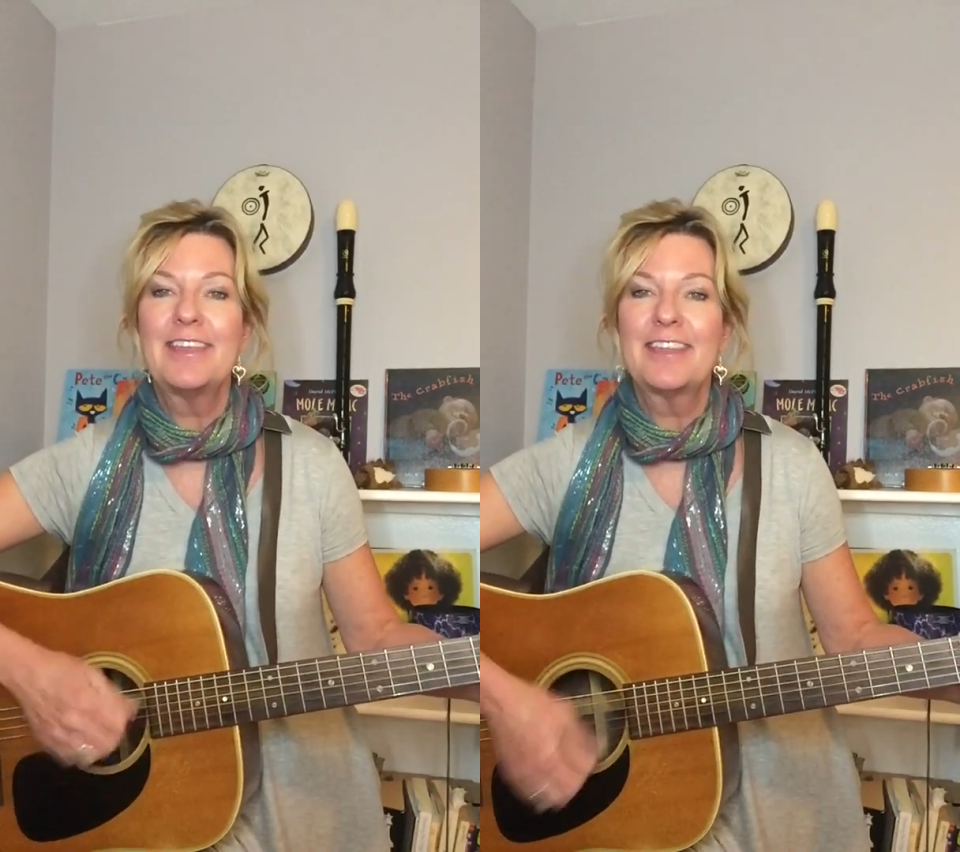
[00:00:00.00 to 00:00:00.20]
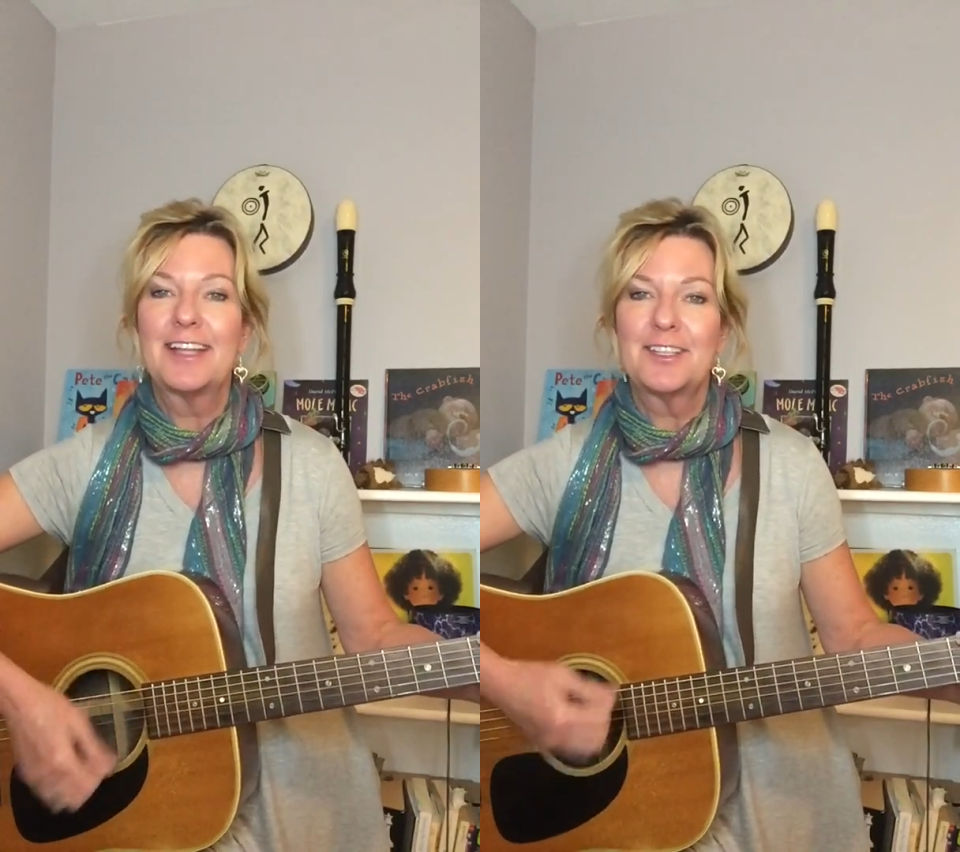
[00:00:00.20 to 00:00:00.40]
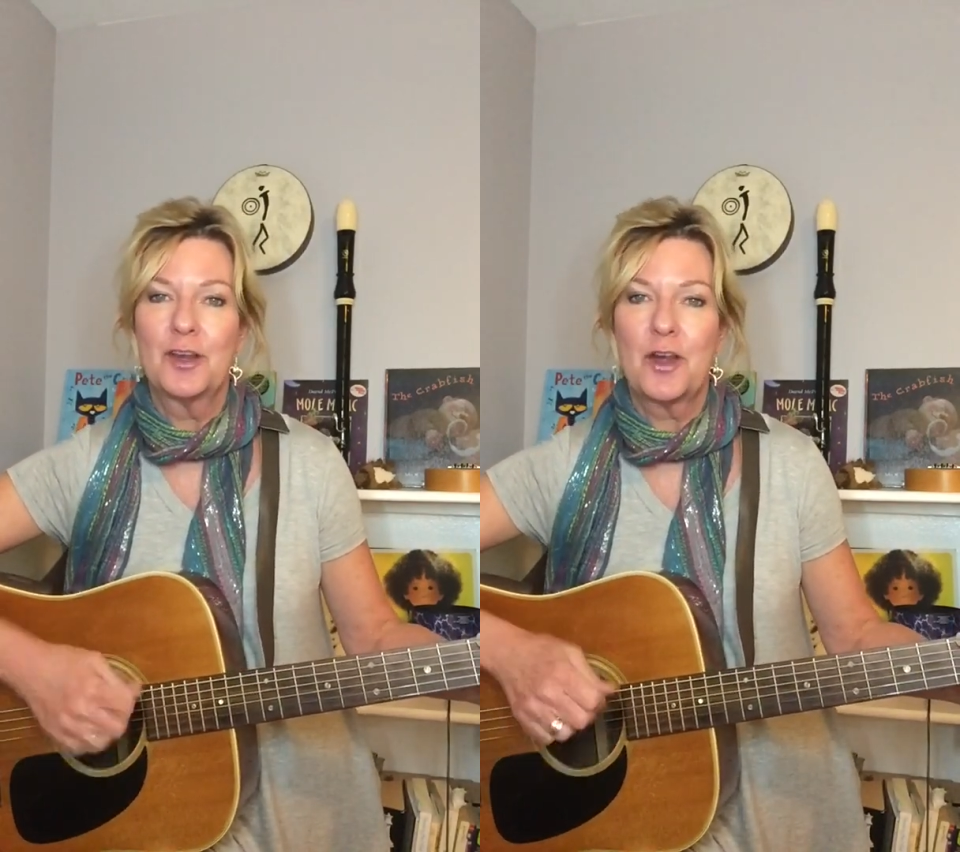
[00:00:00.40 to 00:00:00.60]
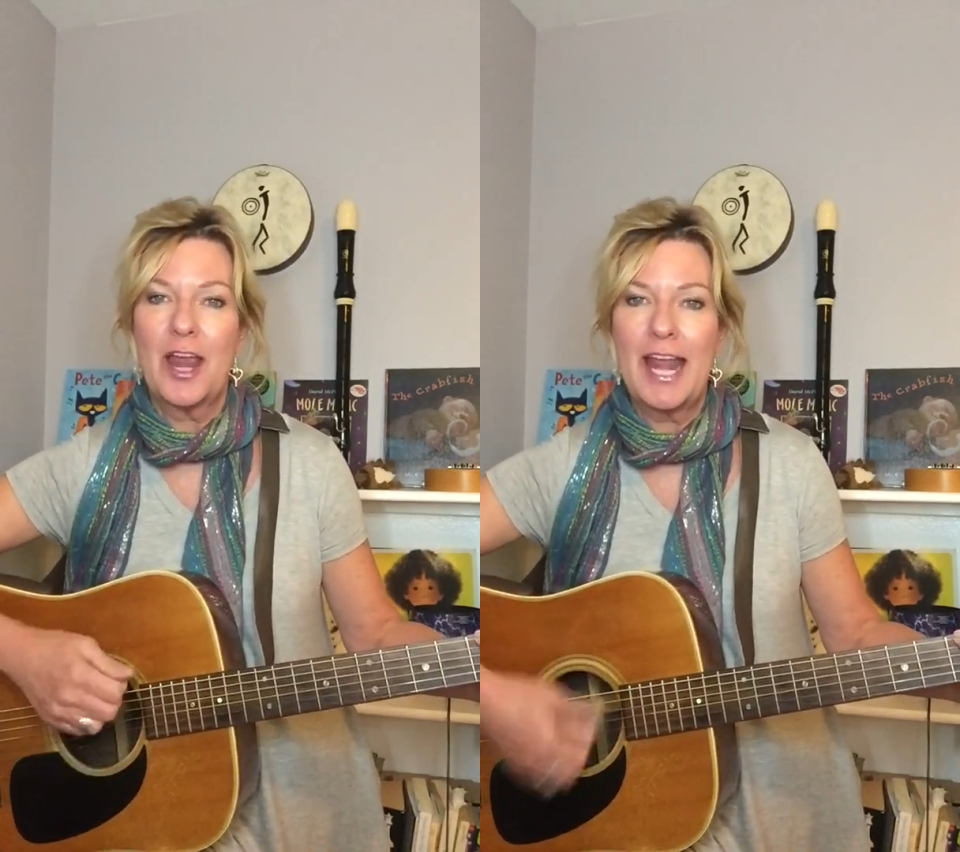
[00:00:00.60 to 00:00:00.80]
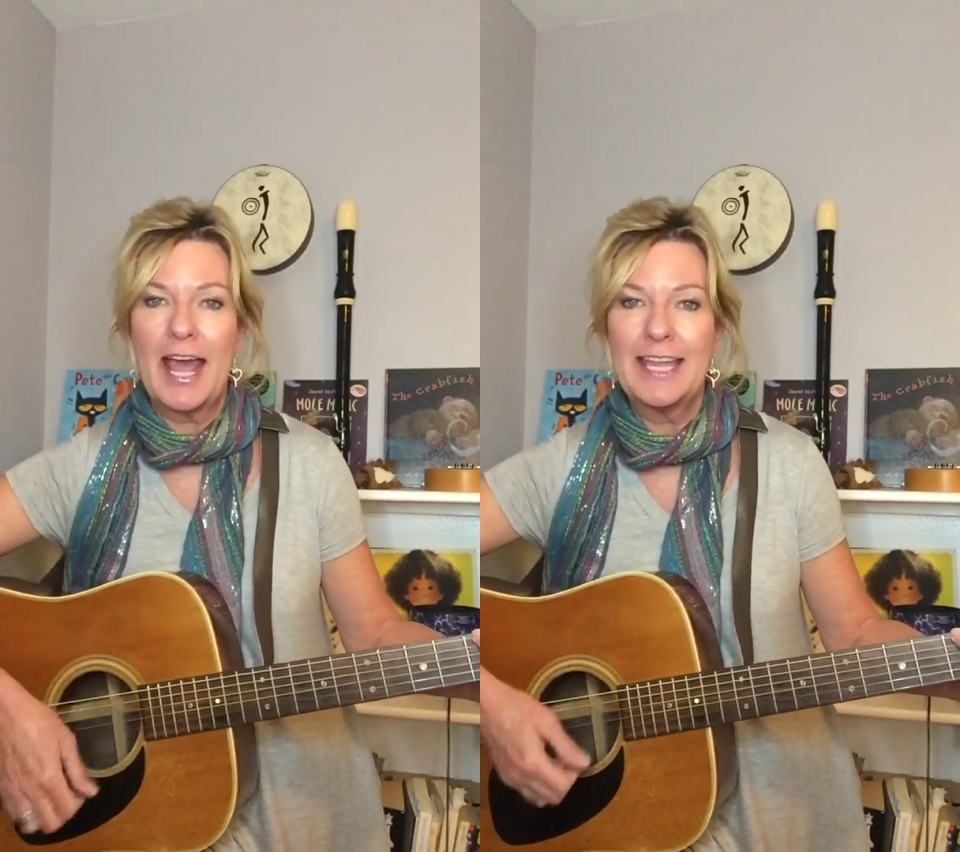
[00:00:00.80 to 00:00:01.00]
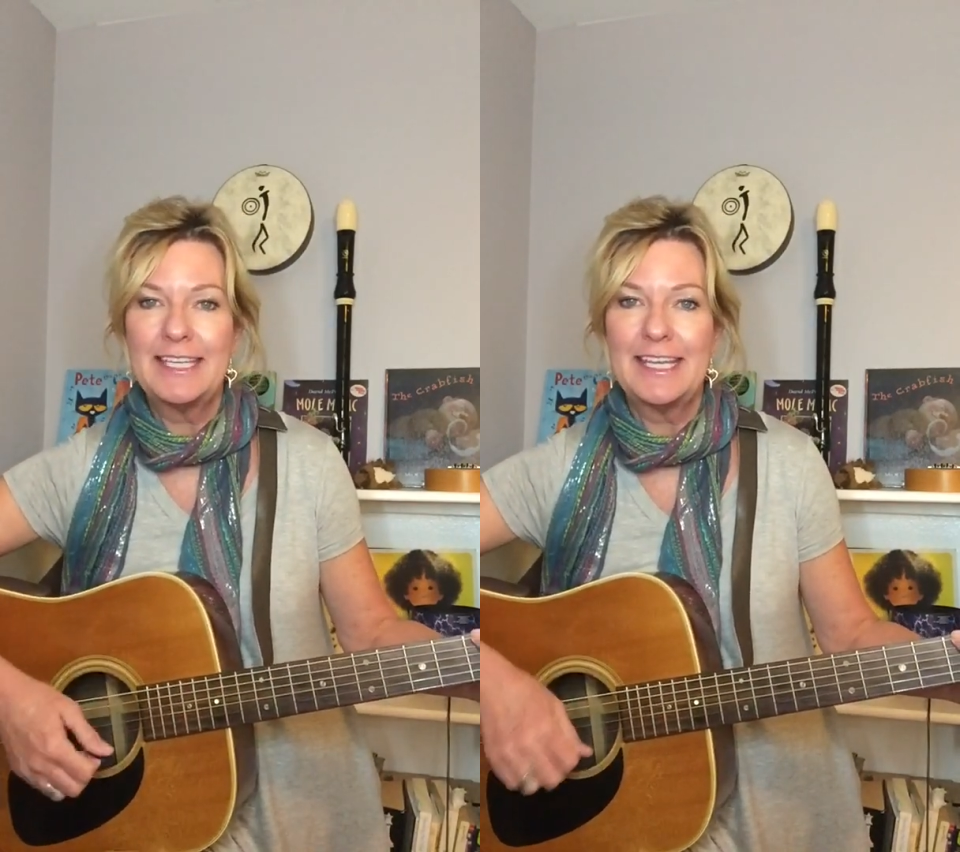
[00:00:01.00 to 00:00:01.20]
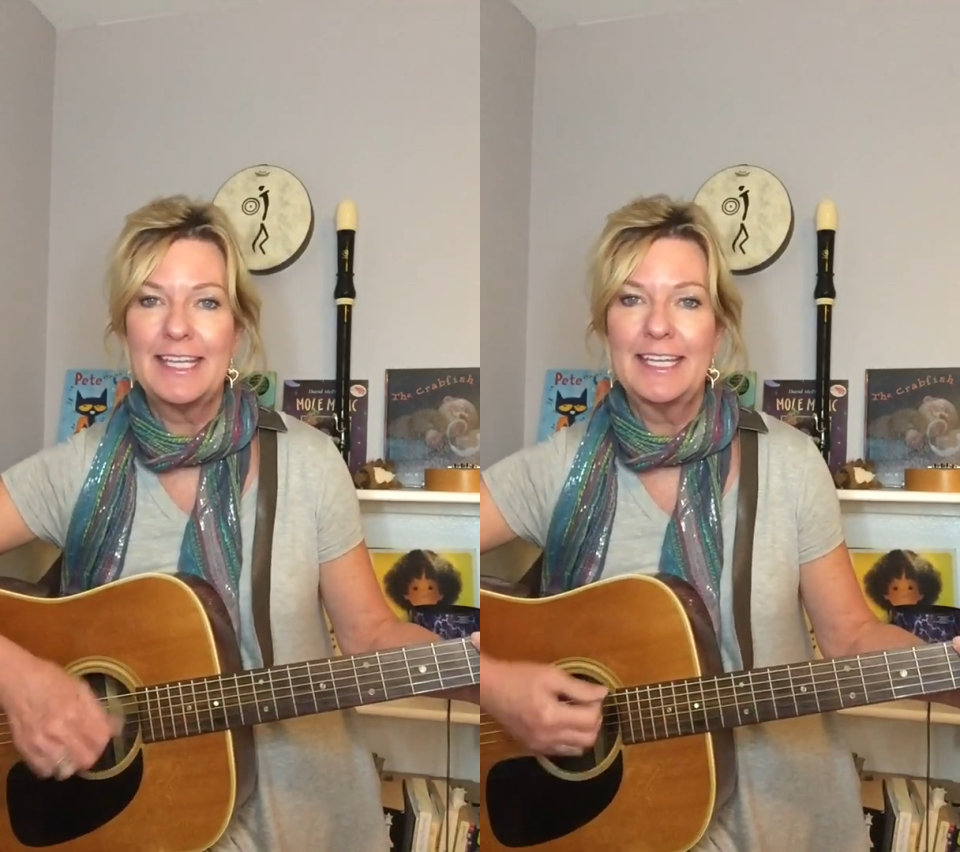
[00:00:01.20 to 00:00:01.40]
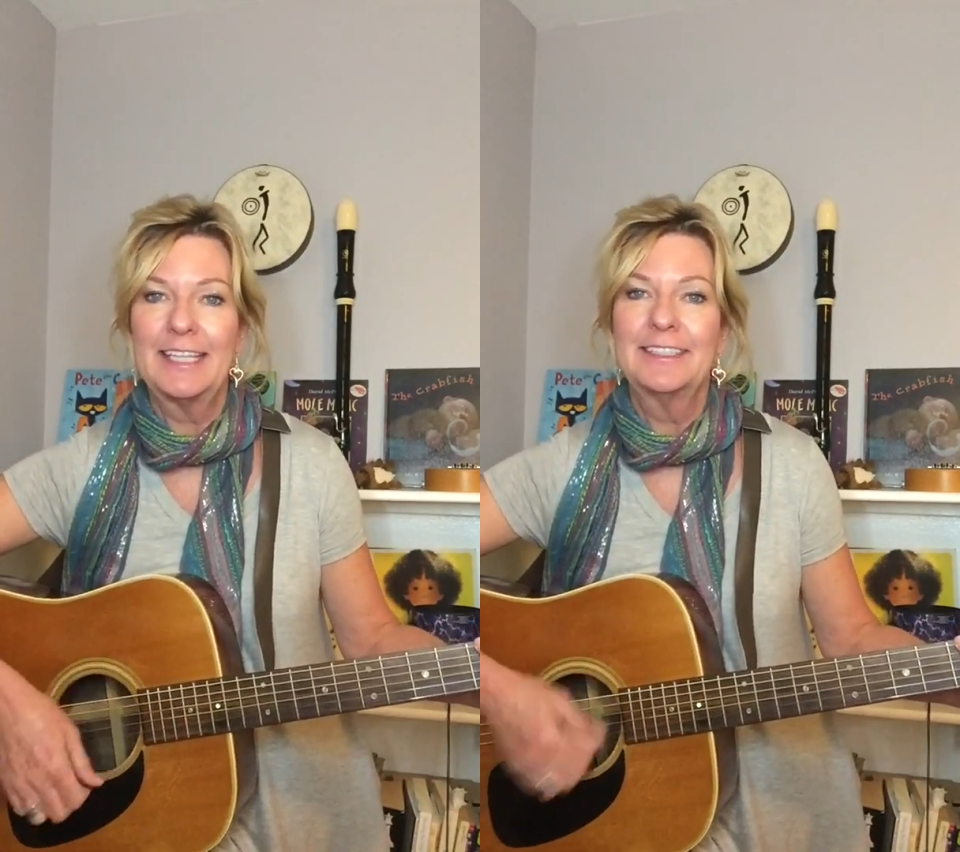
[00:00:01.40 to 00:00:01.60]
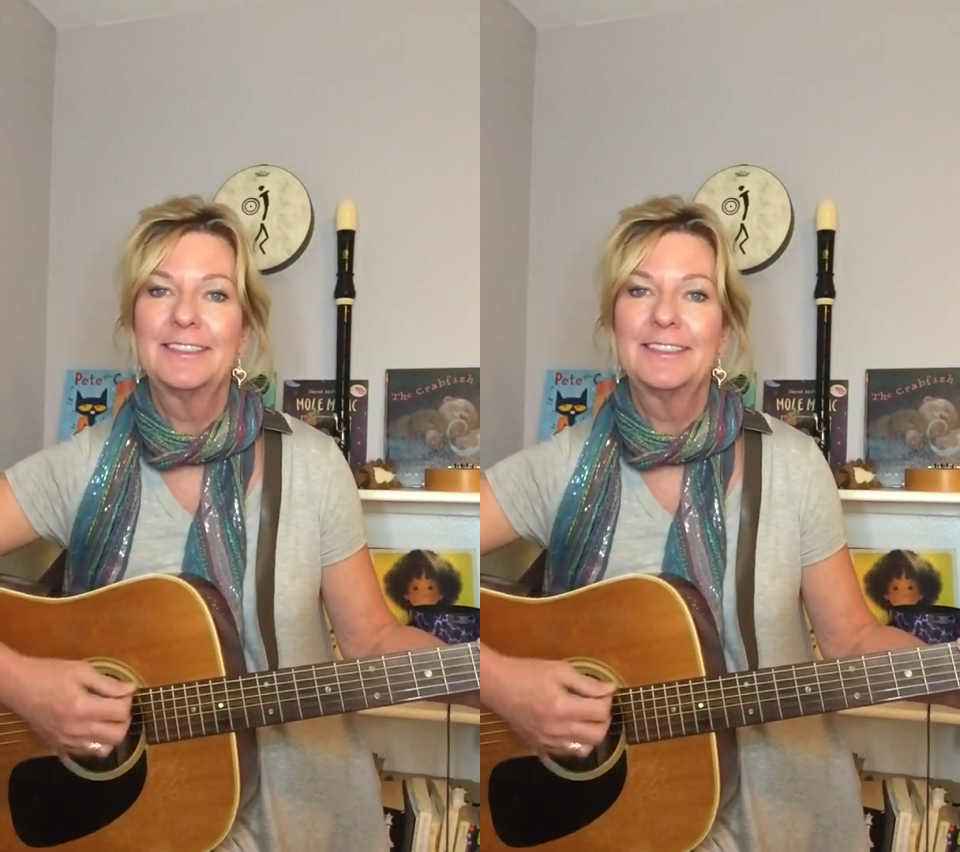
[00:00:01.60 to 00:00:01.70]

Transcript: think that's a great idea.